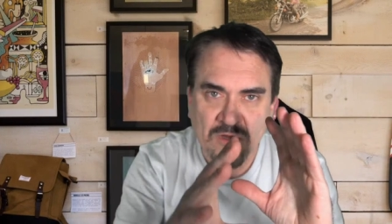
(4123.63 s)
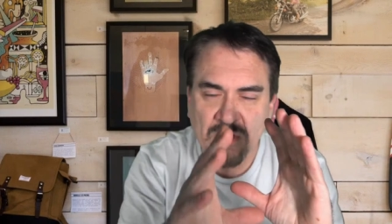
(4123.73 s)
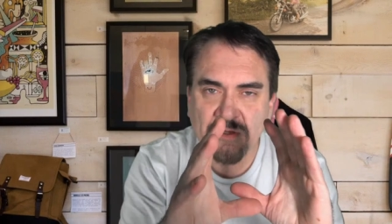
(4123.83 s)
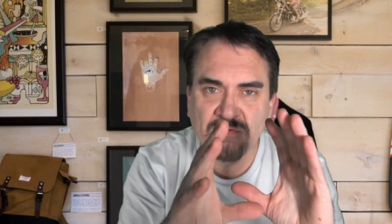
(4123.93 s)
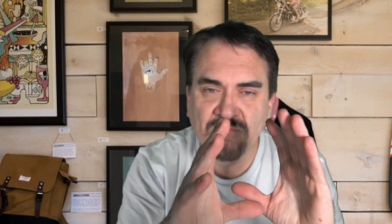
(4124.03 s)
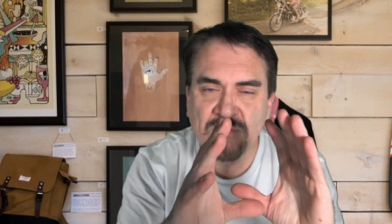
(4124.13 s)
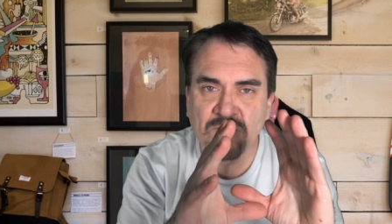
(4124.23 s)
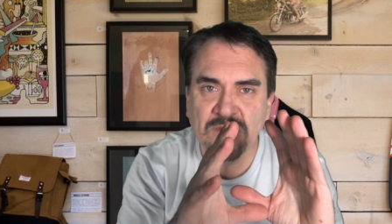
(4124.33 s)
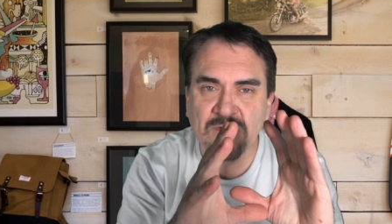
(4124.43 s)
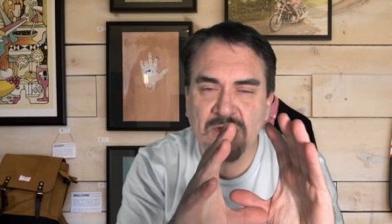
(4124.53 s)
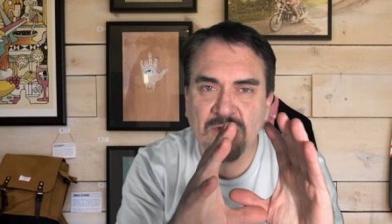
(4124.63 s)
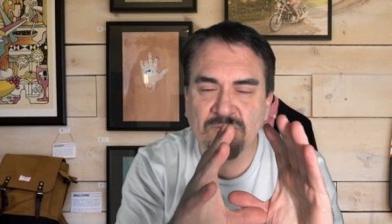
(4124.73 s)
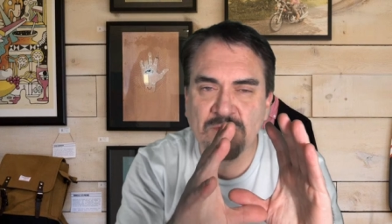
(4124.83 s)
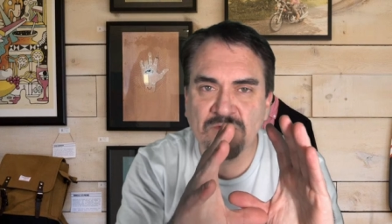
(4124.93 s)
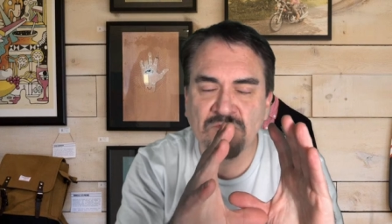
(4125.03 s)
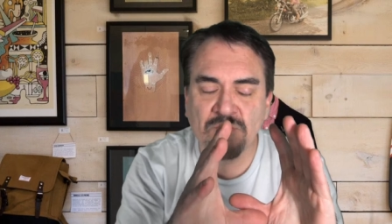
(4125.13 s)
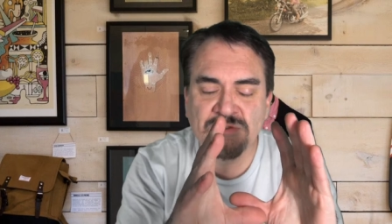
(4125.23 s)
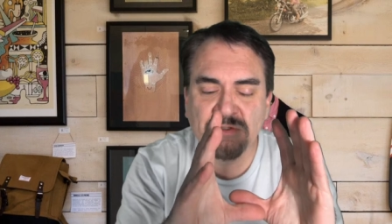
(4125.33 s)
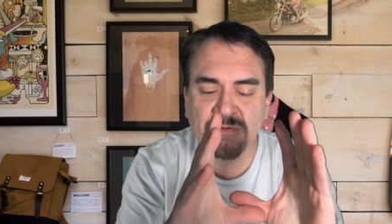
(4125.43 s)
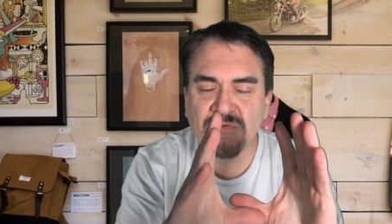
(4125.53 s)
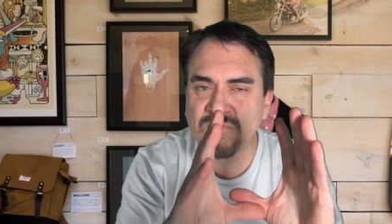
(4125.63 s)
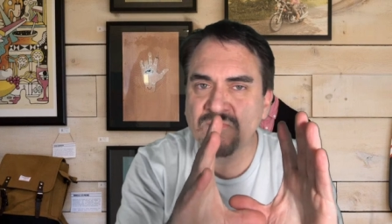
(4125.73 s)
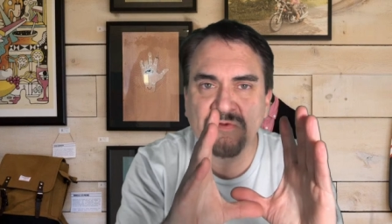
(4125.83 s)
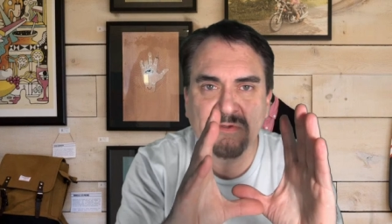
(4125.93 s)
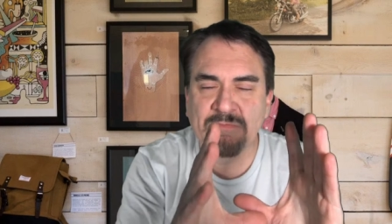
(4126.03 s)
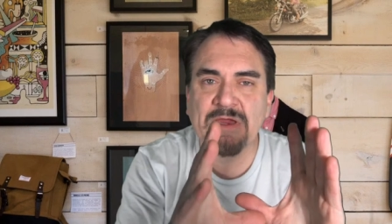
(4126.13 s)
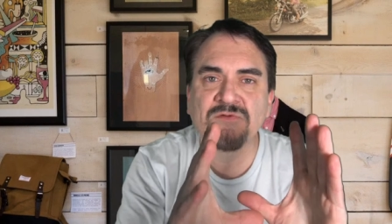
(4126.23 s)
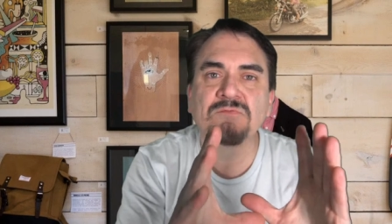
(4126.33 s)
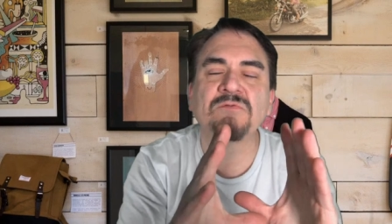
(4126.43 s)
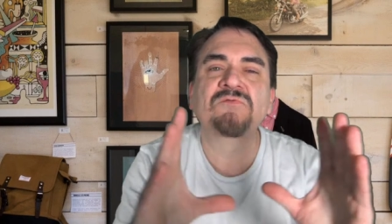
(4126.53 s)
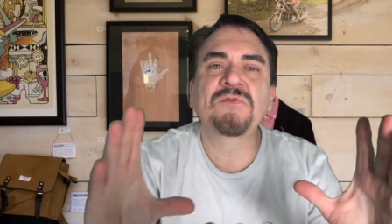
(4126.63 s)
and the viewing when you're searching is like massive and